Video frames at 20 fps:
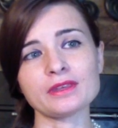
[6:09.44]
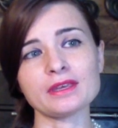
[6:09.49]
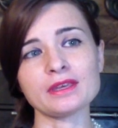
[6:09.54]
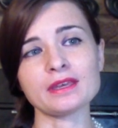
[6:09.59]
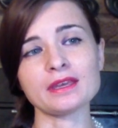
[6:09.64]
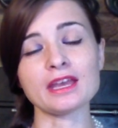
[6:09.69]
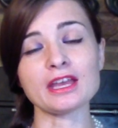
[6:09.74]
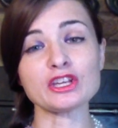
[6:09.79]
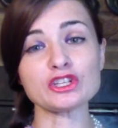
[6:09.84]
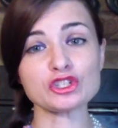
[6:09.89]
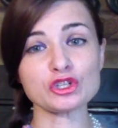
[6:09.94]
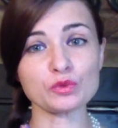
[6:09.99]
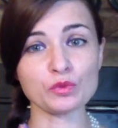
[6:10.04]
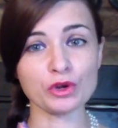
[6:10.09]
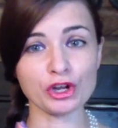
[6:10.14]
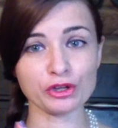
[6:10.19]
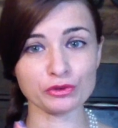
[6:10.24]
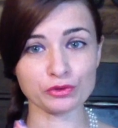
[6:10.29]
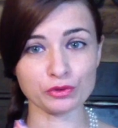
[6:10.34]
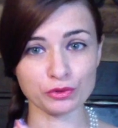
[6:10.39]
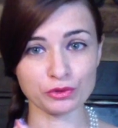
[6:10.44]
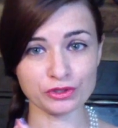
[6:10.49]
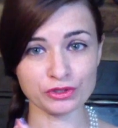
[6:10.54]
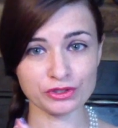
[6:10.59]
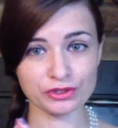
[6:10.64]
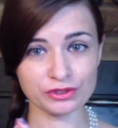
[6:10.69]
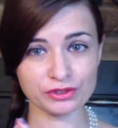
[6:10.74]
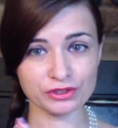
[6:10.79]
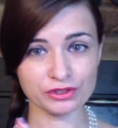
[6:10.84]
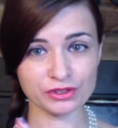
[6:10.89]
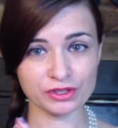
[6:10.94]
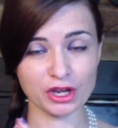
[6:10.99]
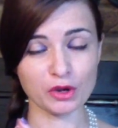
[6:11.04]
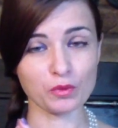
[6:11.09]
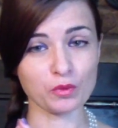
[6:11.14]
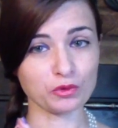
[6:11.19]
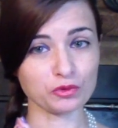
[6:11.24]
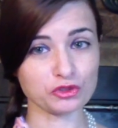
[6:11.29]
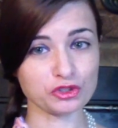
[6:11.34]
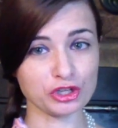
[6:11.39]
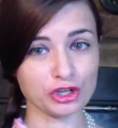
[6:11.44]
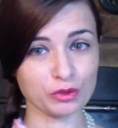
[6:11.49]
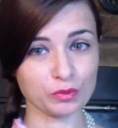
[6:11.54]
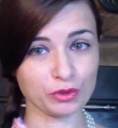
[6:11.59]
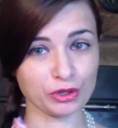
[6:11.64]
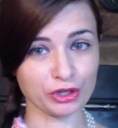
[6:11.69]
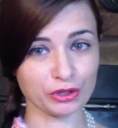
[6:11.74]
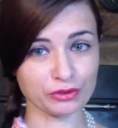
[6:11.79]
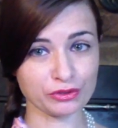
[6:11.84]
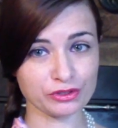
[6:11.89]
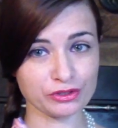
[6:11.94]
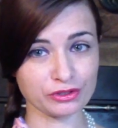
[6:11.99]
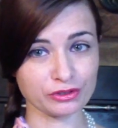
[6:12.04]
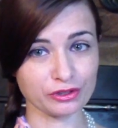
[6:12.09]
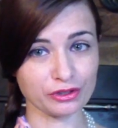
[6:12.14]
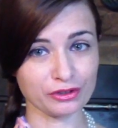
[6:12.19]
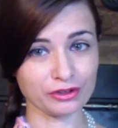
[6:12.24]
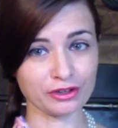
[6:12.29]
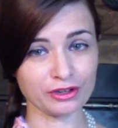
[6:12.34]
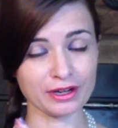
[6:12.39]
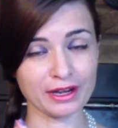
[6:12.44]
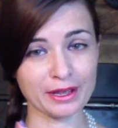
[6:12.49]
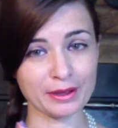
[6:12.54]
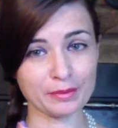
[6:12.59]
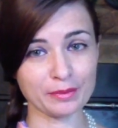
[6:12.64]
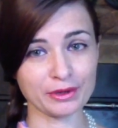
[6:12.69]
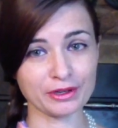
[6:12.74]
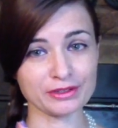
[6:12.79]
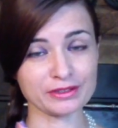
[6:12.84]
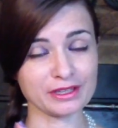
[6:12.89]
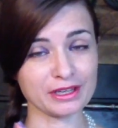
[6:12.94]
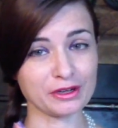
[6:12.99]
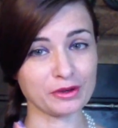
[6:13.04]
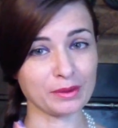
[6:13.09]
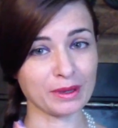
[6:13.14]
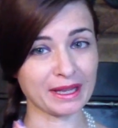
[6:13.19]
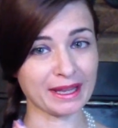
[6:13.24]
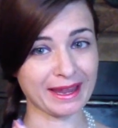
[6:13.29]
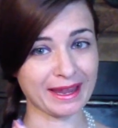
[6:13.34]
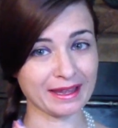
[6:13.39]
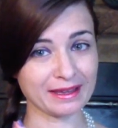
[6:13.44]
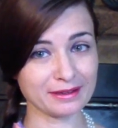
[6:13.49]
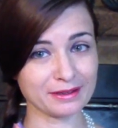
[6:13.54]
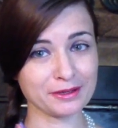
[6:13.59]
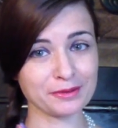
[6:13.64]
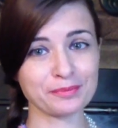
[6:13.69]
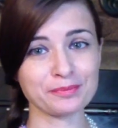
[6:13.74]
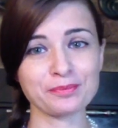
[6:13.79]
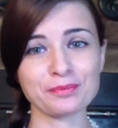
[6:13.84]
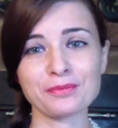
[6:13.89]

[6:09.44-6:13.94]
The Asian wild horses. I won't try to pronounce the longer name because I know I can't.